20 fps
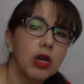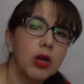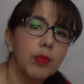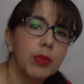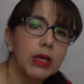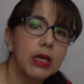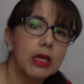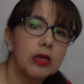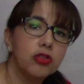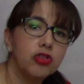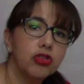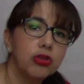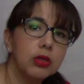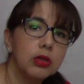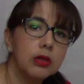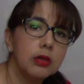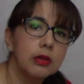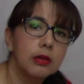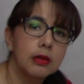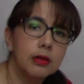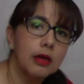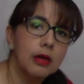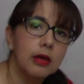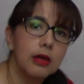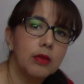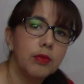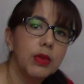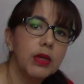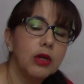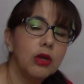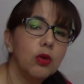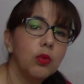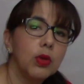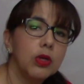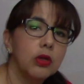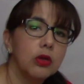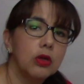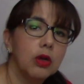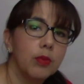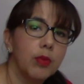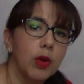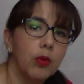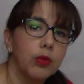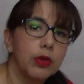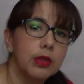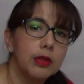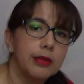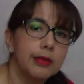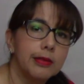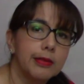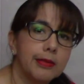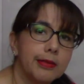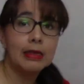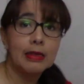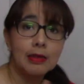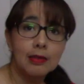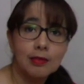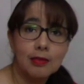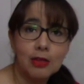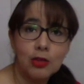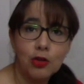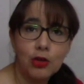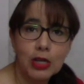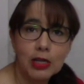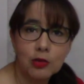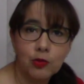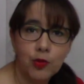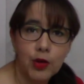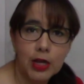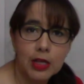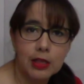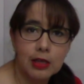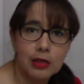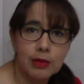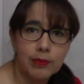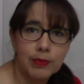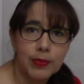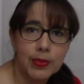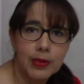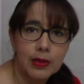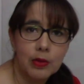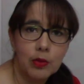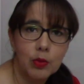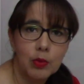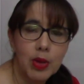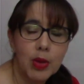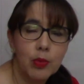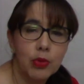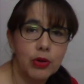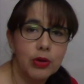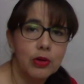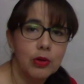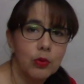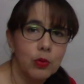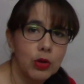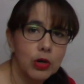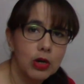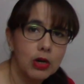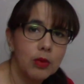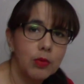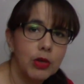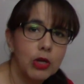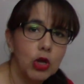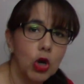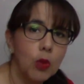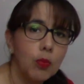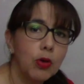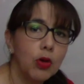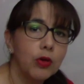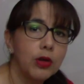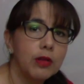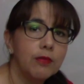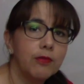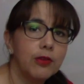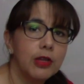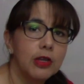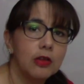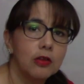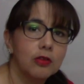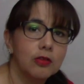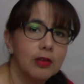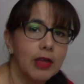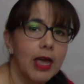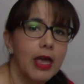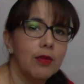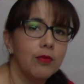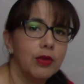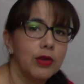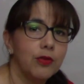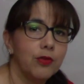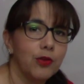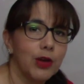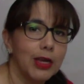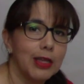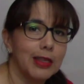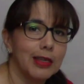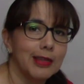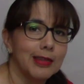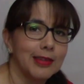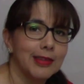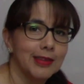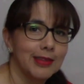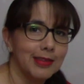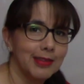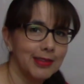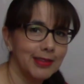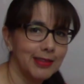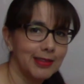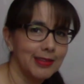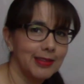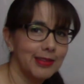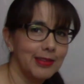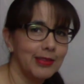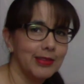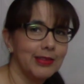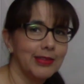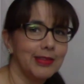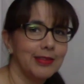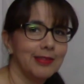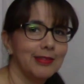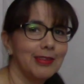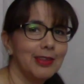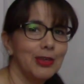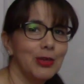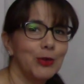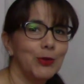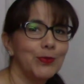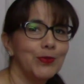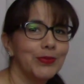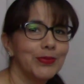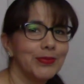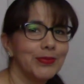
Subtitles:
application? Let me know what you come up with. See you next Friday. Remember, we're going to be uploading videos every Friday. See you.